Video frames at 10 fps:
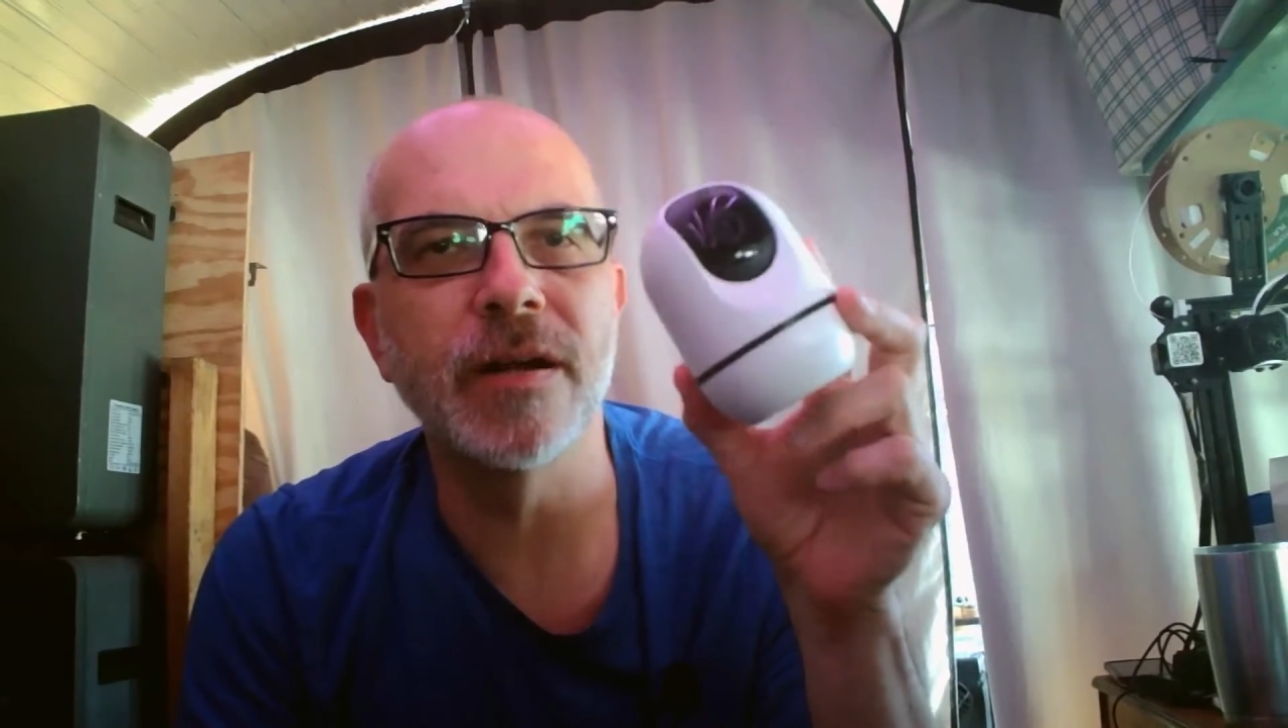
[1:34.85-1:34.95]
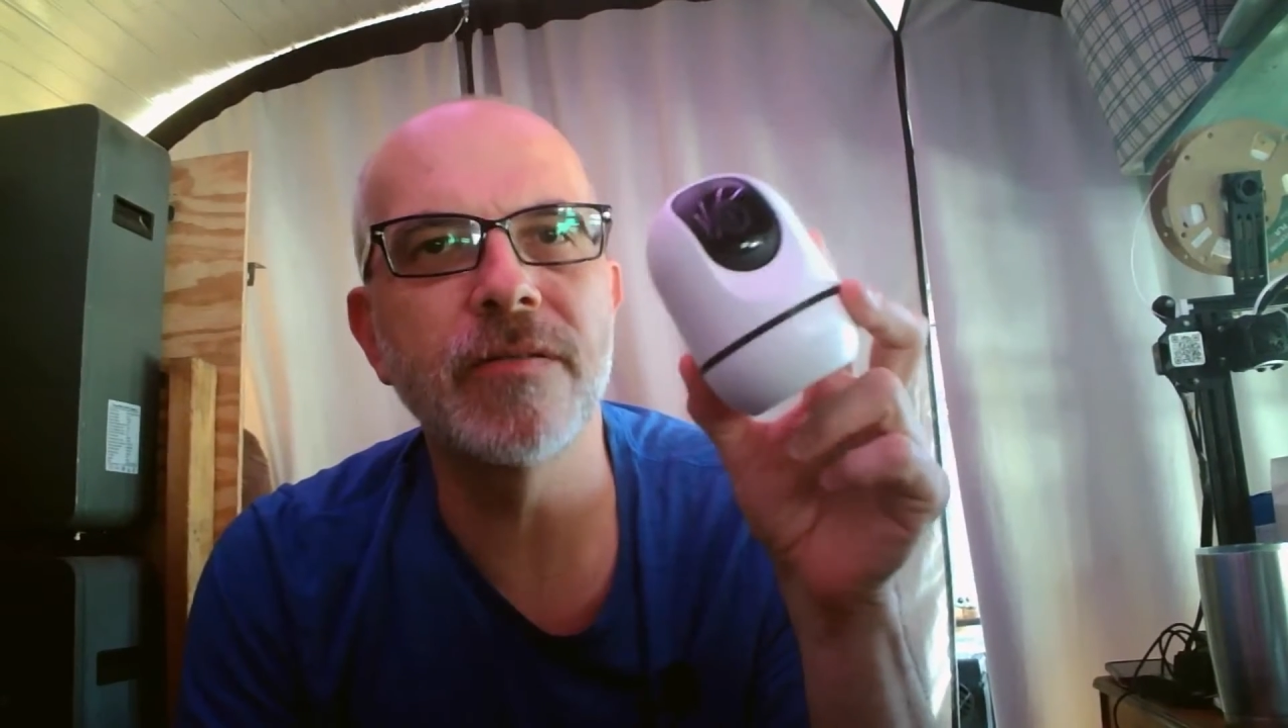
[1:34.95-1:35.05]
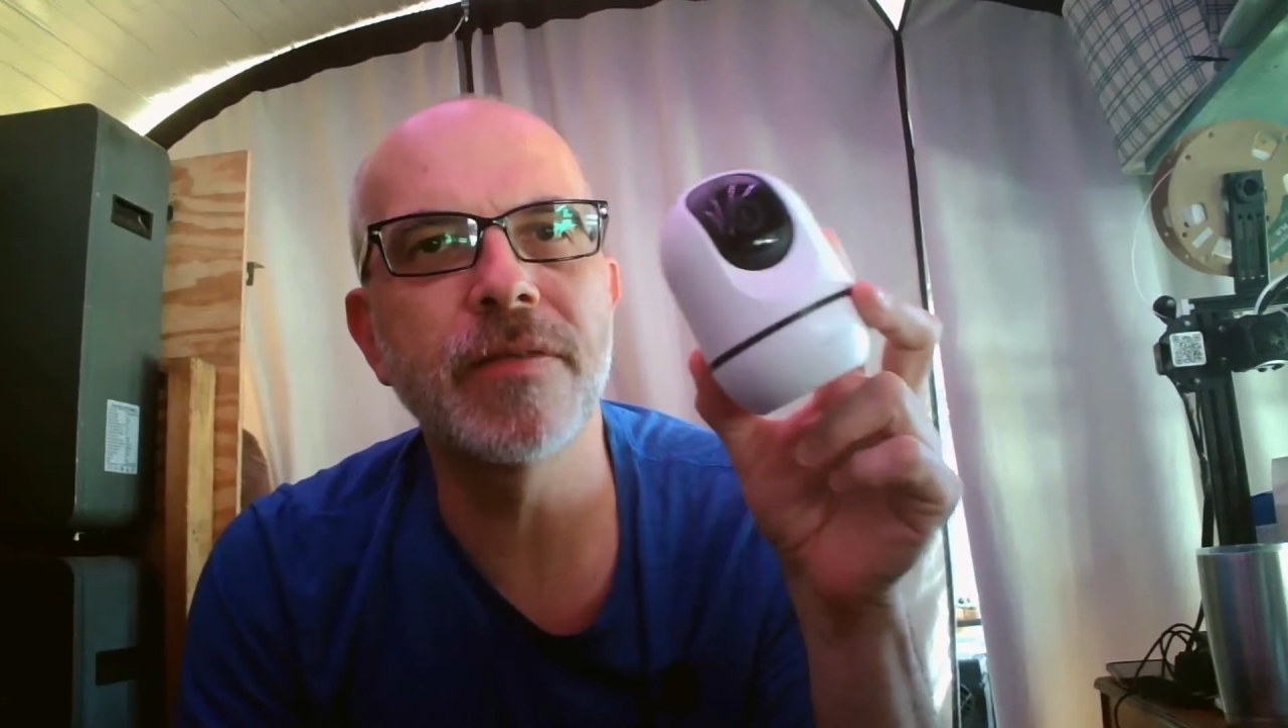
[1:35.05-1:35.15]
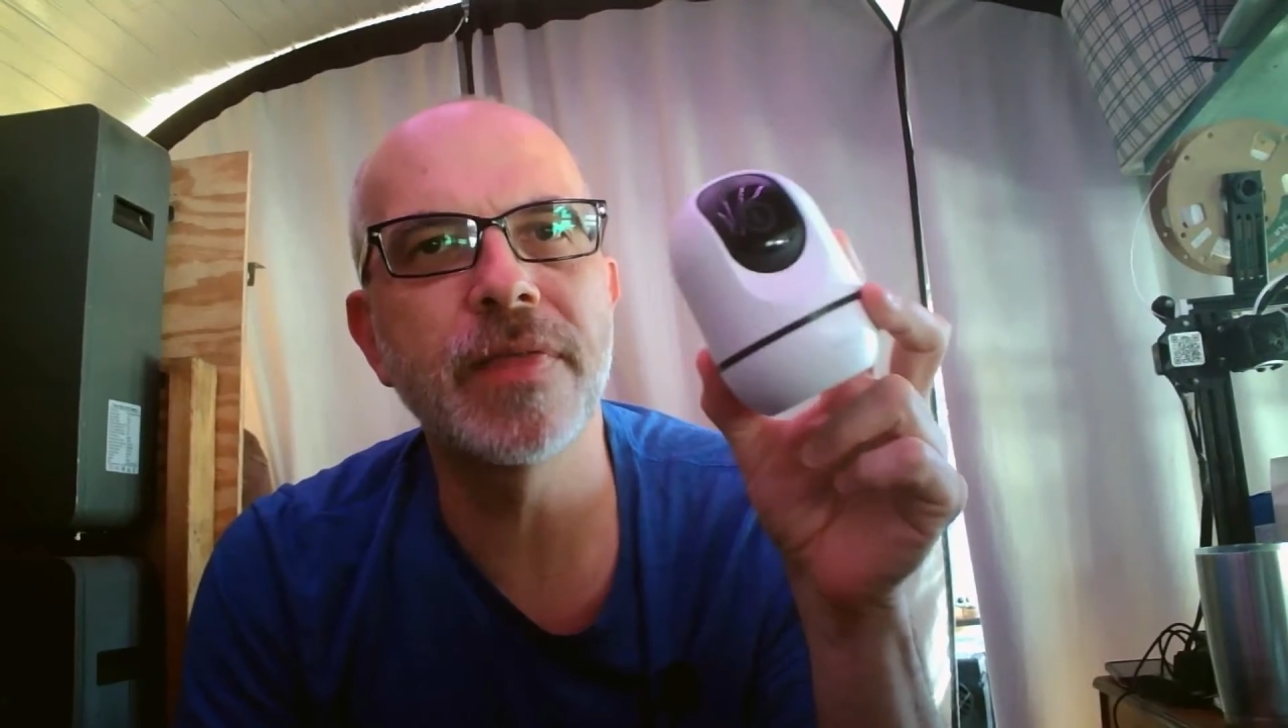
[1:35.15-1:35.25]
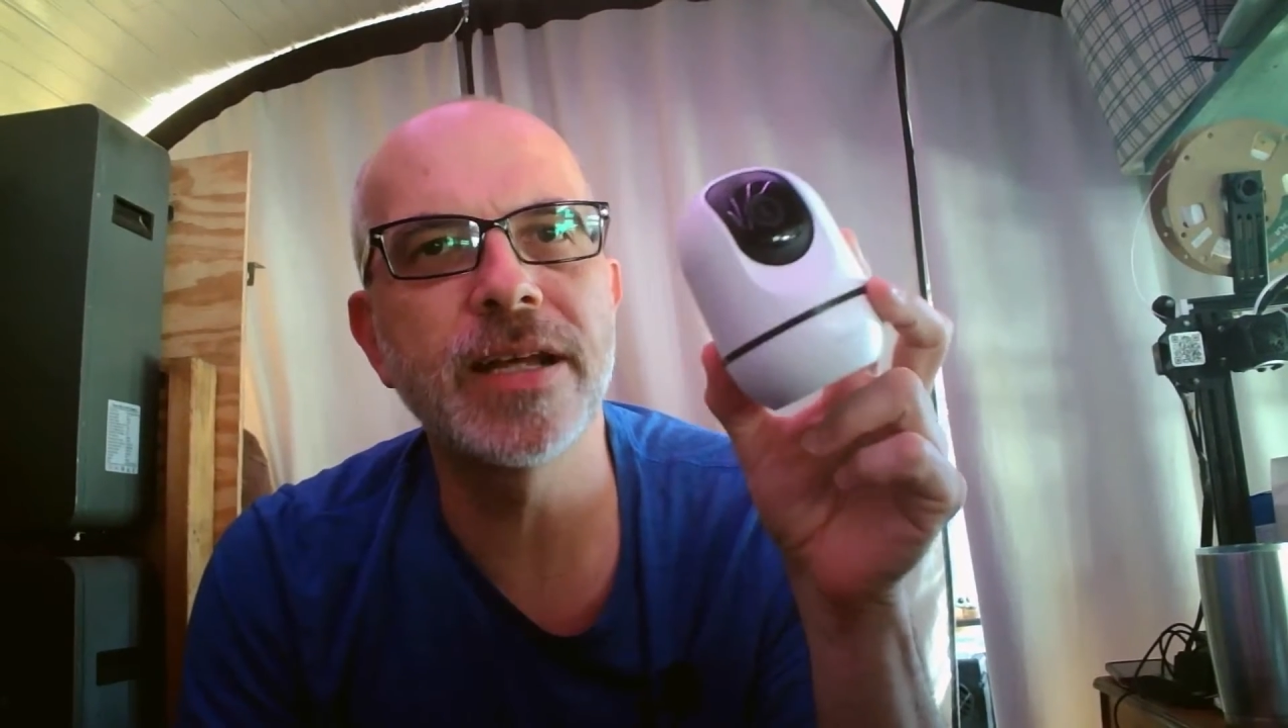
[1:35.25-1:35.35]

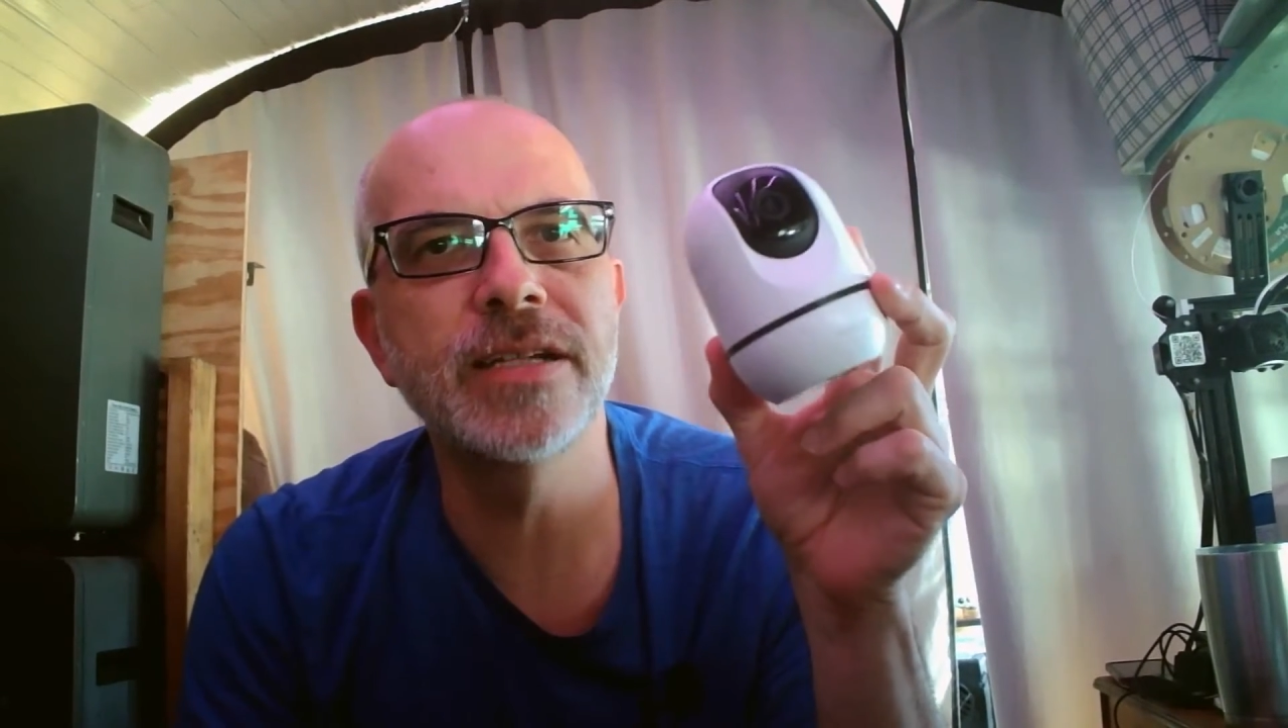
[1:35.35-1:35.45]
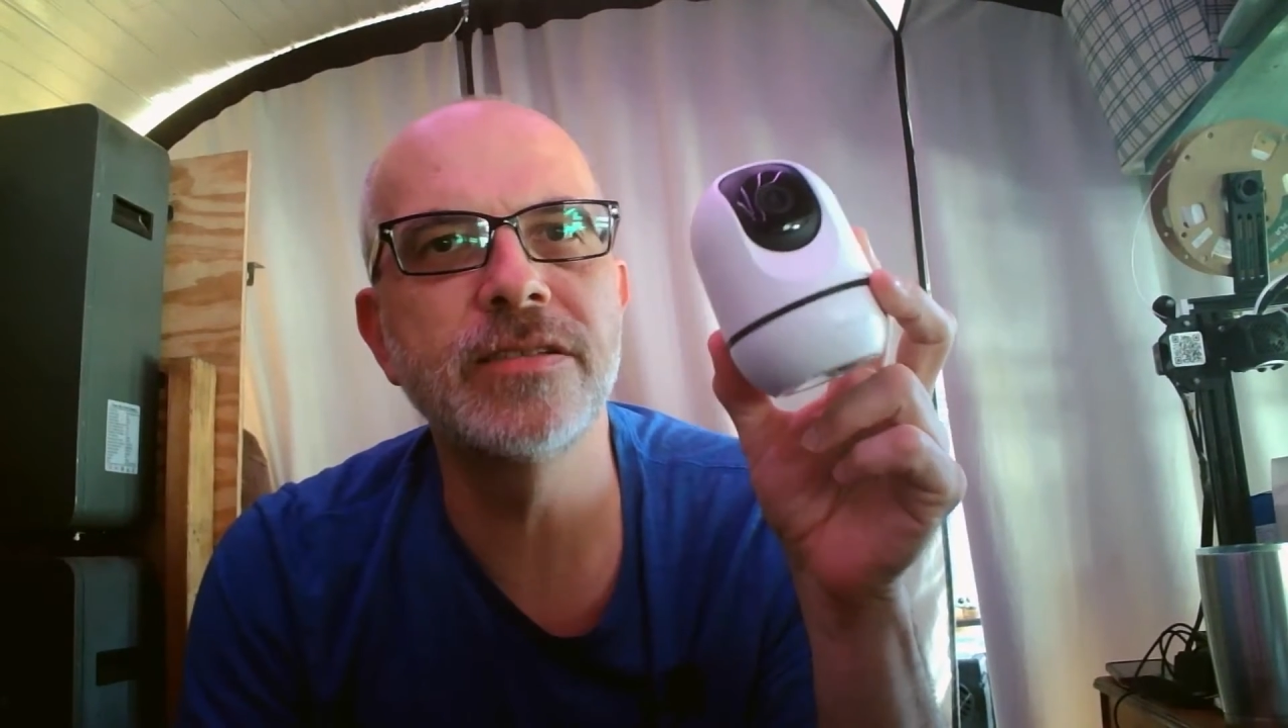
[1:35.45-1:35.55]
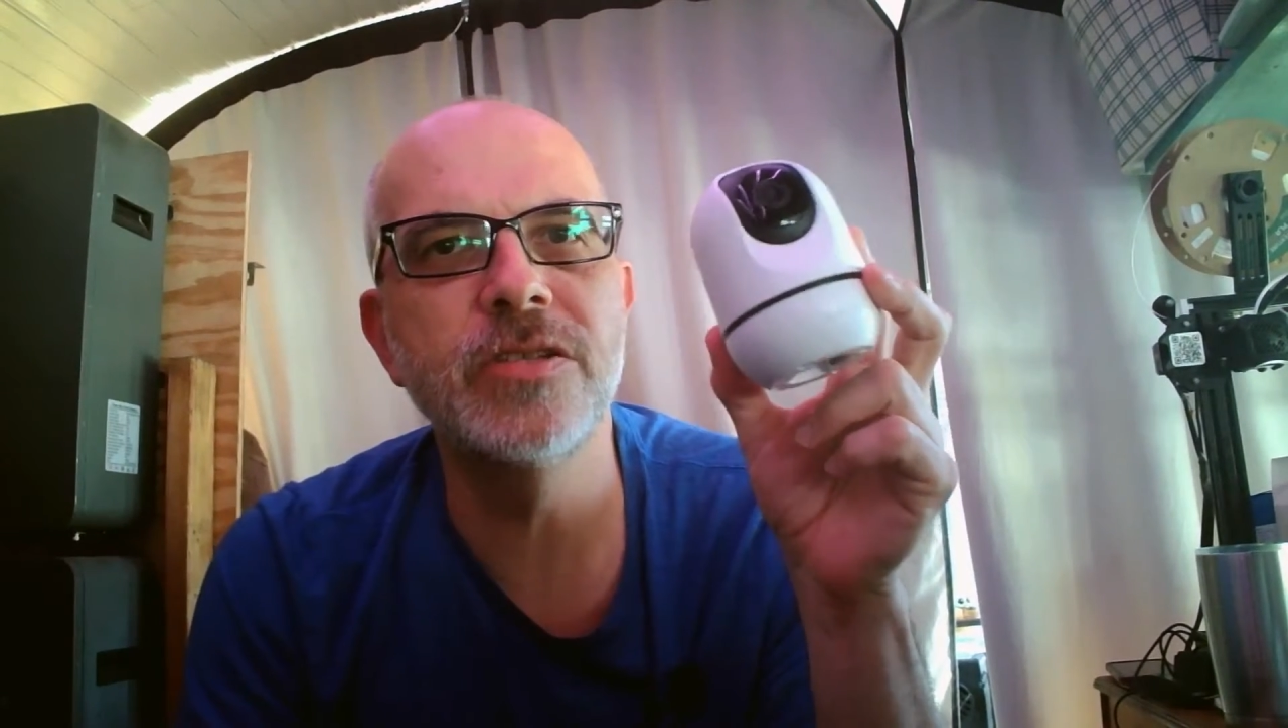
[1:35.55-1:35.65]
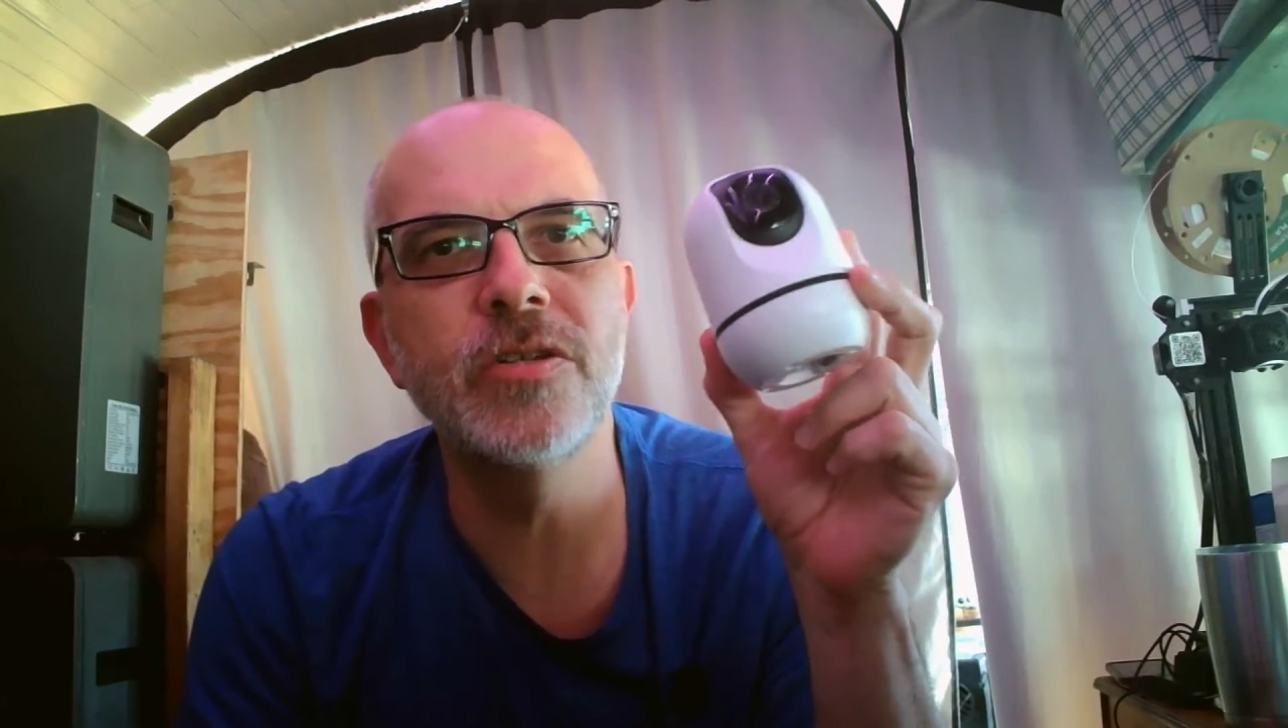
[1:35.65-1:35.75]
other things,